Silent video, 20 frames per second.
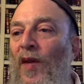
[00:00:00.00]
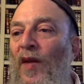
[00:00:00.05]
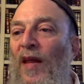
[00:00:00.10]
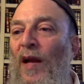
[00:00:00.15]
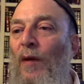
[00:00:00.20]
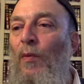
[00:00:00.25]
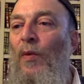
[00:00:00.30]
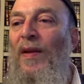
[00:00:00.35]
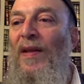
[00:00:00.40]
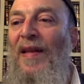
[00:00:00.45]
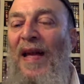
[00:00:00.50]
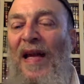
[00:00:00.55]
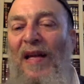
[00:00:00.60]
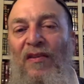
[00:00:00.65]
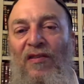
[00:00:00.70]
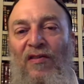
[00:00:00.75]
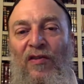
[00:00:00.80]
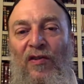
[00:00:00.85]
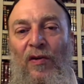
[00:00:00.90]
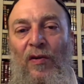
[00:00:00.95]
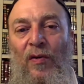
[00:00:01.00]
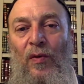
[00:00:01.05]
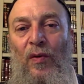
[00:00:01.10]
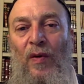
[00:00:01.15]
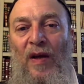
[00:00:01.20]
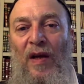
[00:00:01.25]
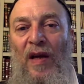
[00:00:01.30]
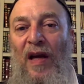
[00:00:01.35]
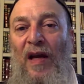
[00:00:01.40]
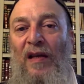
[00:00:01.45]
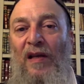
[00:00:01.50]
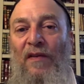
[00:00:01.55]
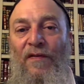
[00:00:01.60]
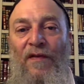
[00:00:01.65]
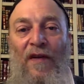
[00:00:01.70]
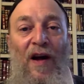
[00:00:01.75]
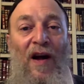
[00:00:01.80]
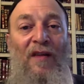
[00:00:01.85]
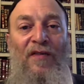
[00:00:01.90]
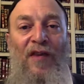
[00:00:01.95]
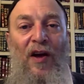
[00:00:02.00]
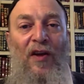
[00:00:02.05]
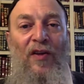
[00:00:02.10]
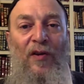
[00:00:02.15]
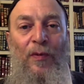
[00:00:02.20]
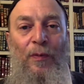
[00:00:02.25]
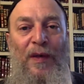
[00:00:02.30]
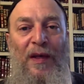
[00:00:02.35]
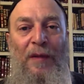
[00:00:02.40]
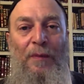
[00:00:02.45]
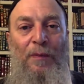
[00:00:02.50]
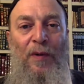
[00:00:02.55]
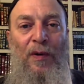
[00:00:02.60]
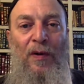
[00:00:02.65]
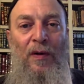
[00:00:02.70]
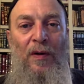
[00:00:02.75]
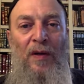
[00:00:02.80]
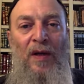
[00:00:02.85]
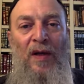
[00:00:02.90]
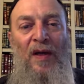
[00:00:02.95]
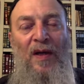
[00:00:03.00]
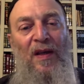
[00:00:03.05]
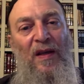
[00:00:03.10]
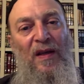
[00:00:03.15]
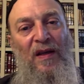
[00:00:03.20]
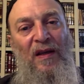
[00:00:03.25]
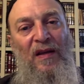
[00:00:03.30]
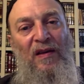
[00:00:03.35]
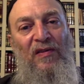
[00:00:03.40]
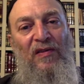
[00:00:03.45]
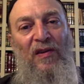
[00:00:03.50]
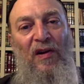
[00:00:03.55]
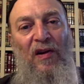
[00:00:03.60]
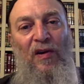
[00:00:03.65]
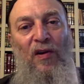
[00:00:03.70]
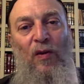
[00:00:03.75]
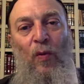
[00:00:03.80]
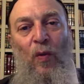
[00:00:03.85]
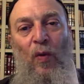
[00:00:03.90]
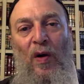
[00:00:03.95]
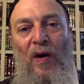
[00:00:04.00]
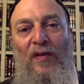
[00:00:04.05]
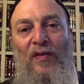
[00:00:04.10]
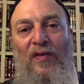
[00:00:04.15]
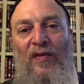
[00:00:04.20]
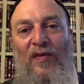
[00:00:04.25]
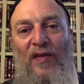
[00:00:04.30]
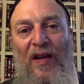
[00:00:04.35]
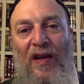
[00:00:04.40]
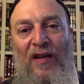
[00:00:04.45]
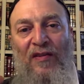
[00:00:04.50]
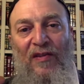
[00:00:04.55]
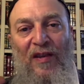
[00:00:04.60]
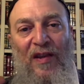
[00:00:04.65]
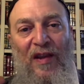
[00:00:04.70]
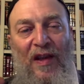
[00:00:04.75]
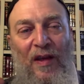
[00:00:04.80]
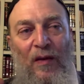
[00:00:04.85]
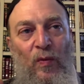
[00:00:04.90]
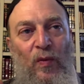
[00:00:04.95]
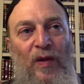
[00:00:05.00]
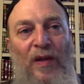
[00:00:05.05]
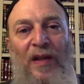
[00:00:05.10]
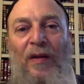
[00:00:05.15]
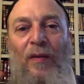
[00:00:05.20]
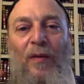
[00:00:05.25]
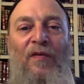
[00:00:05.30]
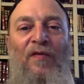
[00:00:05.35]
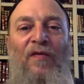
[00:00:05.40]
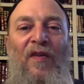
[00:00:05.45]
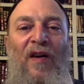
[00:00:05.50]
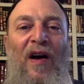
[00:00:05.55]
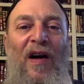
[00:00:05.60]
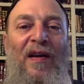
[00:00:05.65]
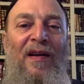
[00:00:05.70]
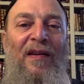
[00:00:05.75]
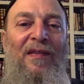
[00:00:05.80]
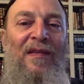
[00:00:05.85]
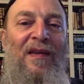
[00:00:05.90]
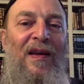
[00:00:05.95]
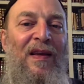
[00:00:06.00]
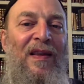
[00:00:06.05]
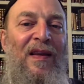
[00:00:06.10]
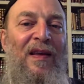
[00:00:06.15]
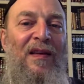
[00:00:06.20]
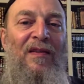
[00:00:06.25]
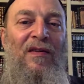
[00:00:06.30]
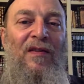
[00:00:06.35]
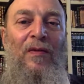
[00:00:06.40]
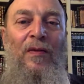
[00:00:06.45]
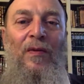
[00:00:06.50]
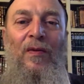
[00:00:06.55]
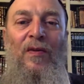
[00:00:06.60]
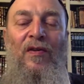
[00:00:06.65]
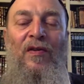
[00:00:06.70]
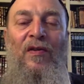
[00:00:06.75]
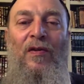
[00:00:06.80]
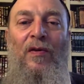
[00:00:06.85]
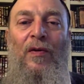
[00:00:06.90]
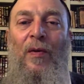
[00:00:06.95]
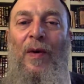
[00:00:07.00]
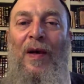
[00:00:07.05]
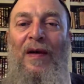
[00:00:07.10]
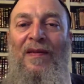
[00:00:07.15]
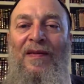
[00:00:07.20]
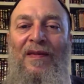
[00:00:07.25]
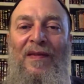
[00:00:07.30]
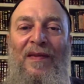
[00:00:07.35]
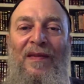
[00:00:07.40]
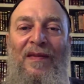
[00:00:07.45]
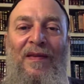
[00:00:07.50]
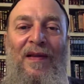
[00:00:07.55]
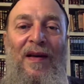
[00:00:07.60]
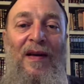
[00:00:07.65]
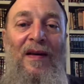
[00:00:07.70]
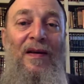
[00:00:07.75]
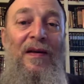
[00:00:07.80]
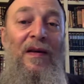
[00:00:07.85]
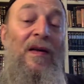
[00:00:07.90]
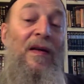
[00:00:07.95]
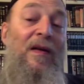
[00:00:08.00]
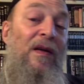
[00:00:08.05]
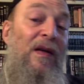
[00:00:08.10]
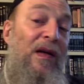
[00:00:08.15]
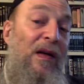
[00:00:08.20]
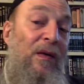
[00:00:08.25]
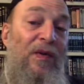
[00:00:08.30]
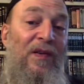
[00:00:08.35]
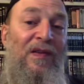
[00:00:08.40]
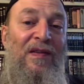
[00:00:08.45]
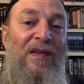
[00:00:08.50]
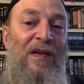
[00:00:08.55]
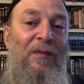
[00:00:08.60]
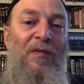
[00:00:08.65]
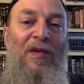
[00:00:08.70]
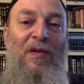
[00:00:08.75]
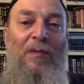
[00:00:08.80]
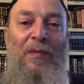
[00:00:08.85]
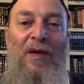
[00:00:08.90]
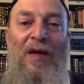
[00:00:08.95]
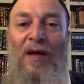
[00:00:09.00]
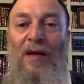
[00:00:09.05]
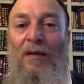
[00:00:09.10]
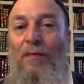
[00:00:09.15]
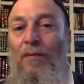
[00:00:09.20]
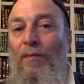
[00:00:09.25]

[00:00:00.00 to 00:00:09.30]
that relate to and involve other people. These are the ones that really refine us, I think, to the greatest extent. It would seem to me.